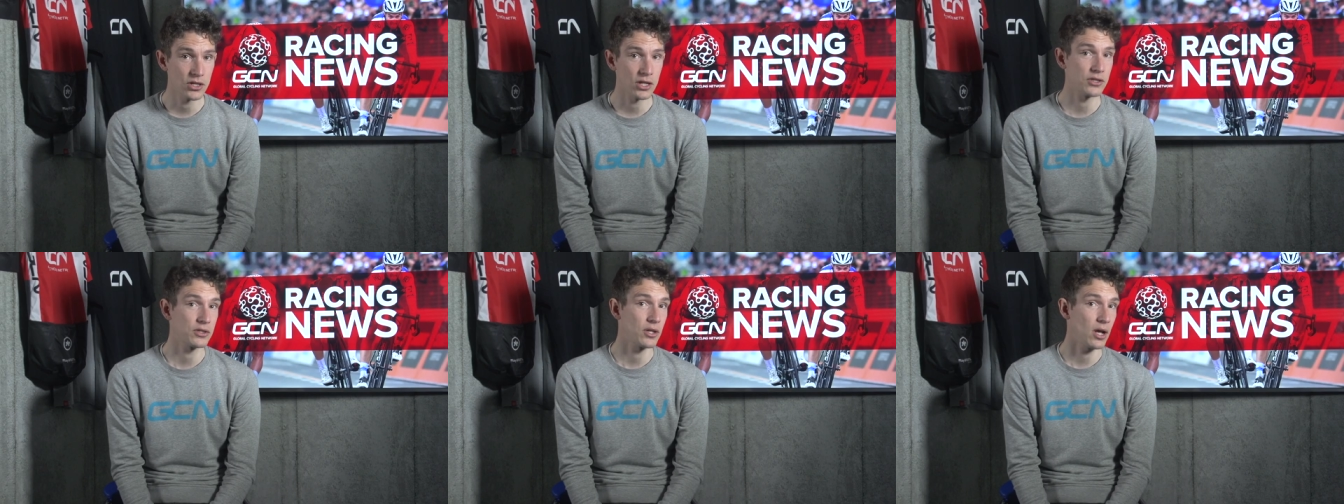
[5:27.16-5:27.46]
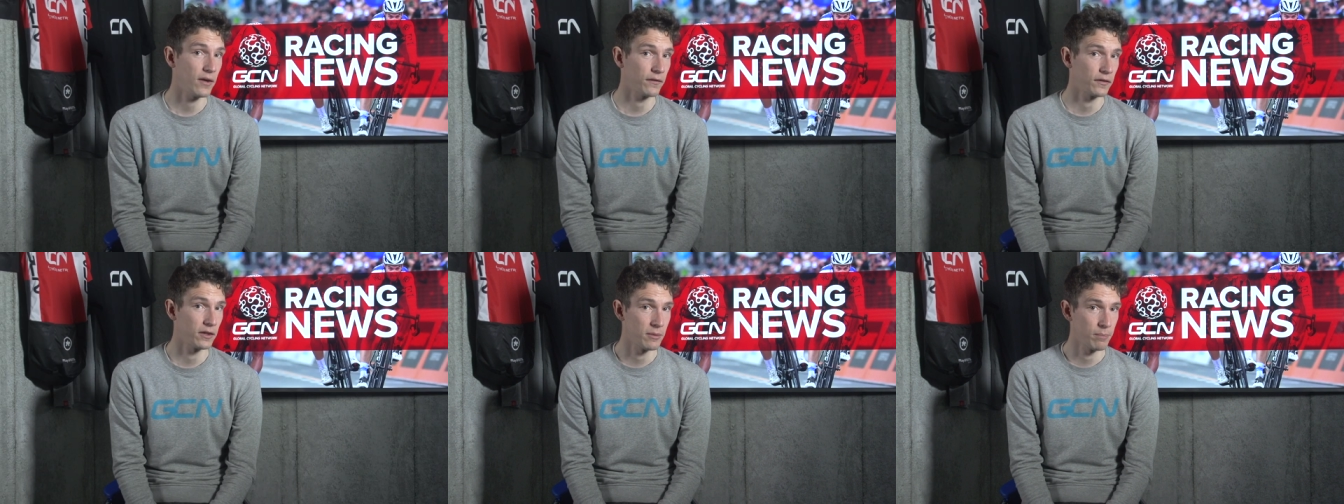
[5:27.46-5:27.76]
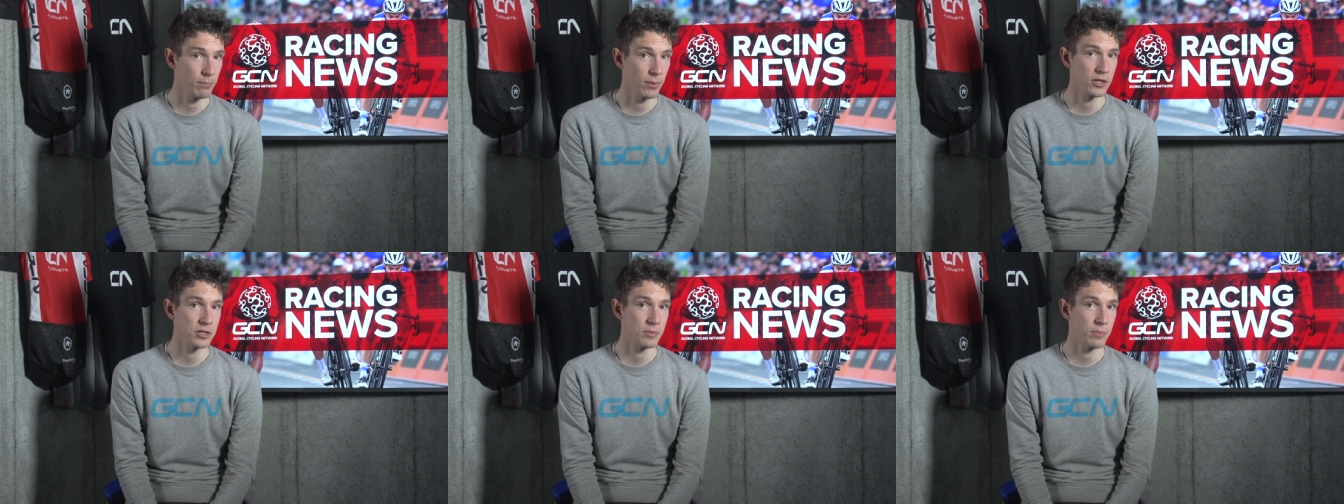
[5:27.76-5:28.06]
just after the
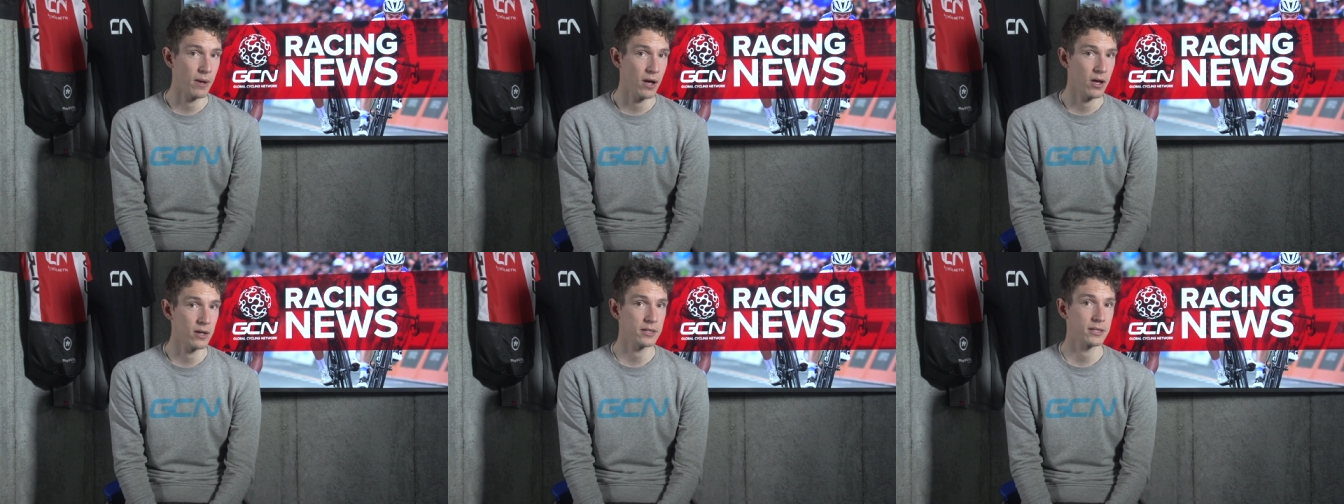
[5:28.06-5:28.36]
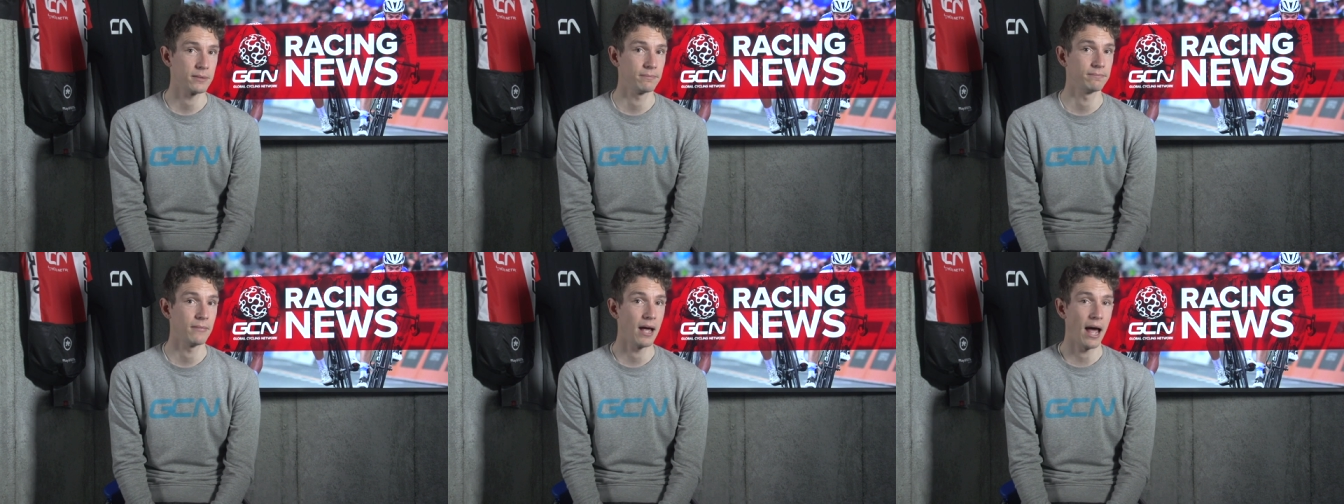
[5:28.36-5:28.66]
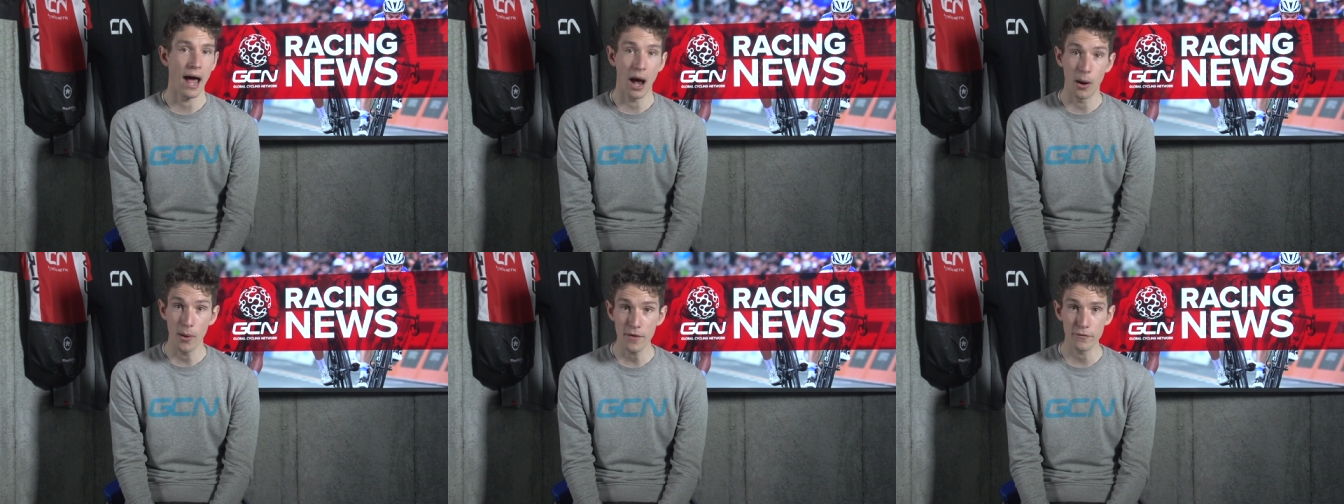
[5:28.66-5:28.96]
bunch passed.
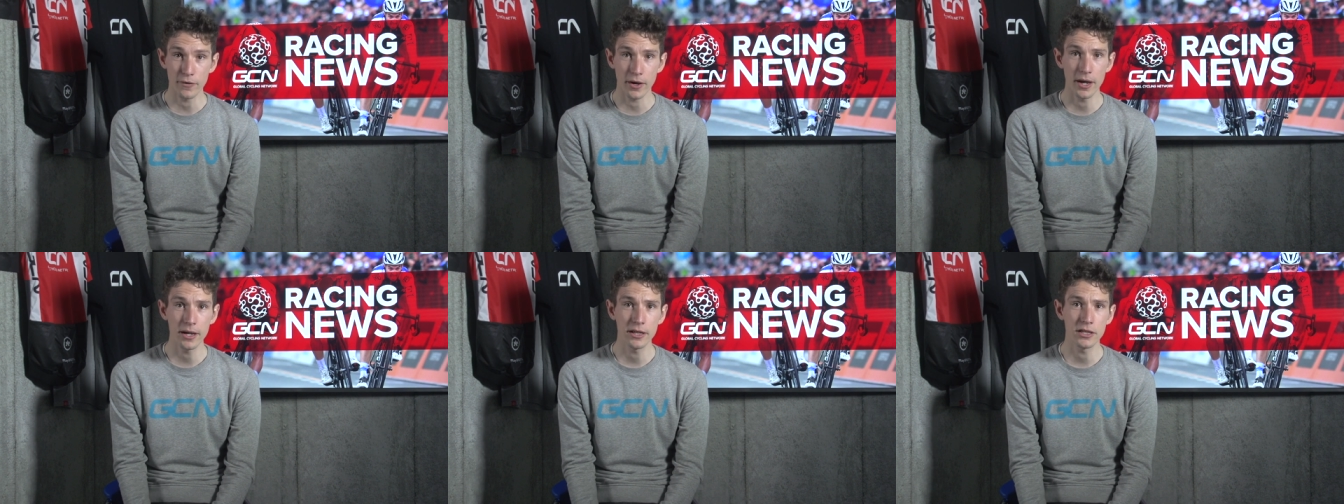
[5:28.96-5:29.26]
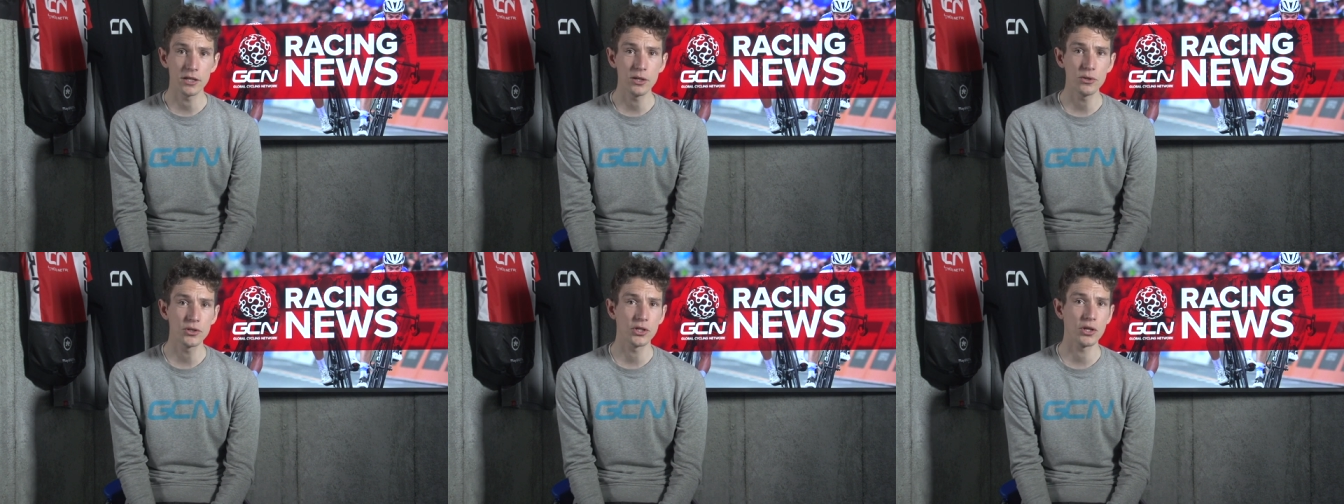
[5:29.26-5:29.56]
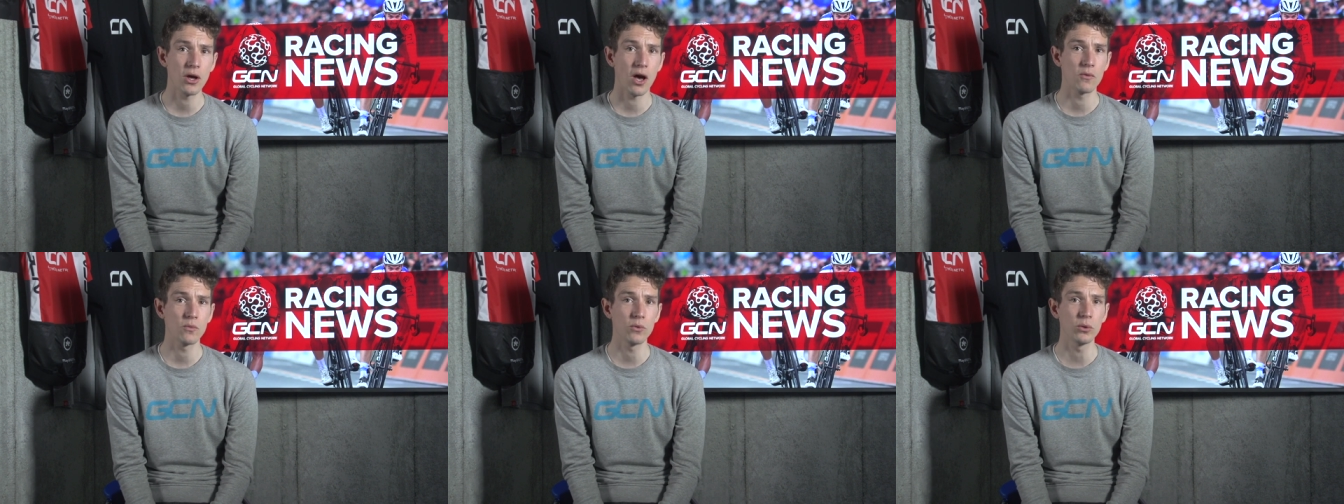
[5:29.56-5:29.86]
However,
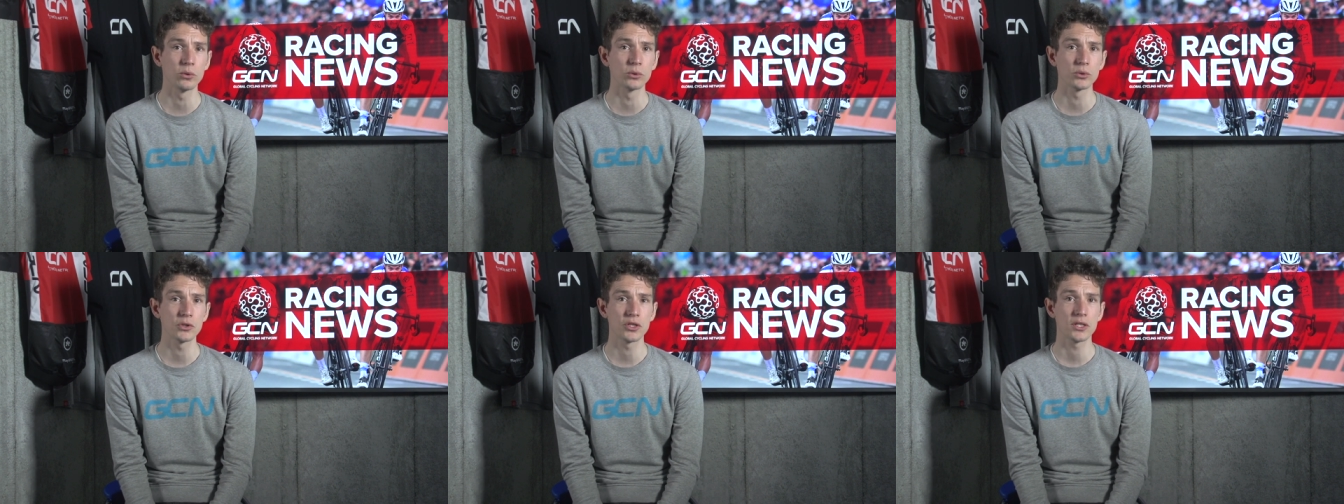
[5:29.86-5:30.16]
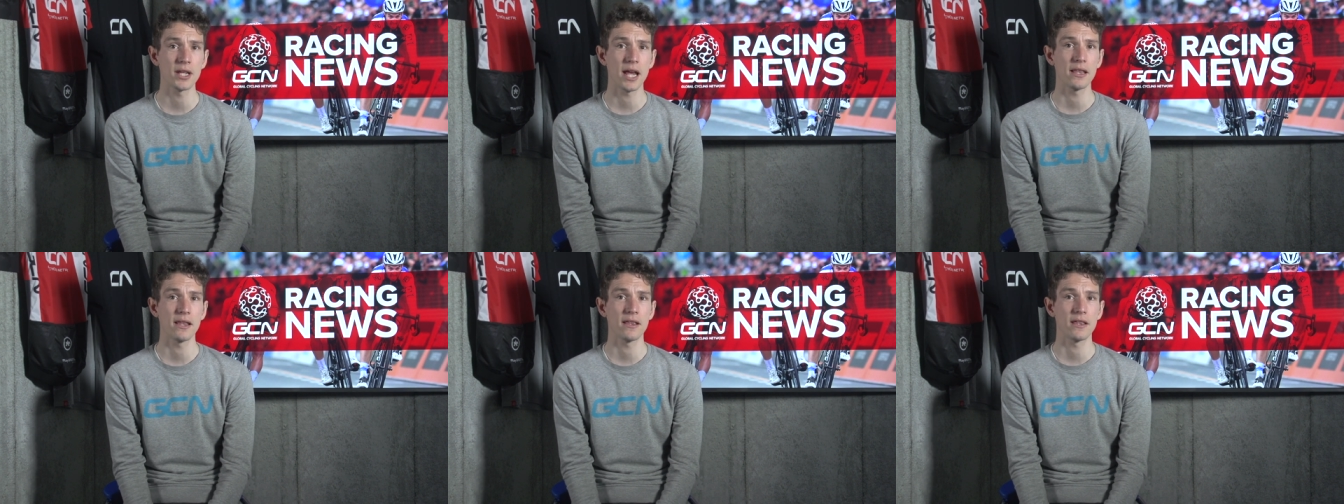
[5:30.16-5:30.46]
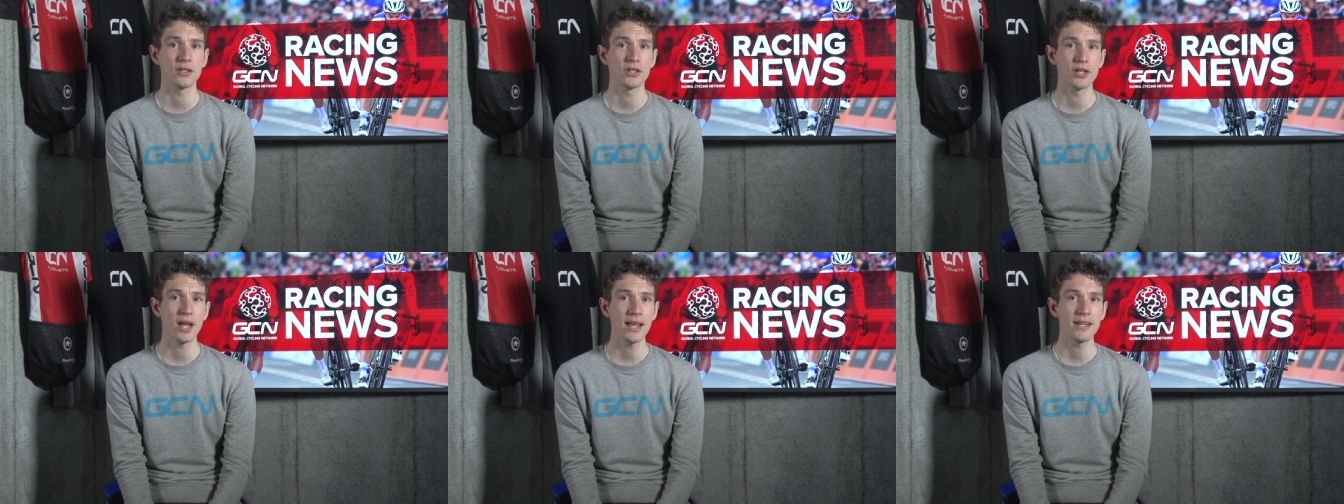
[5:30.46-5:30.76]
UCI rules state that
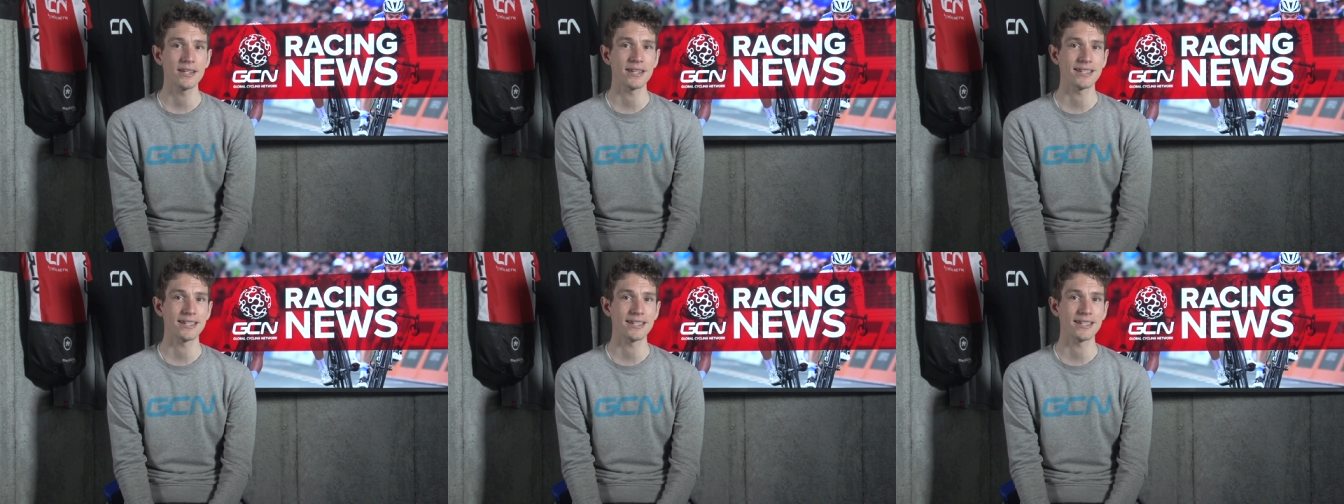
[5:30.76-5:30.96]
the change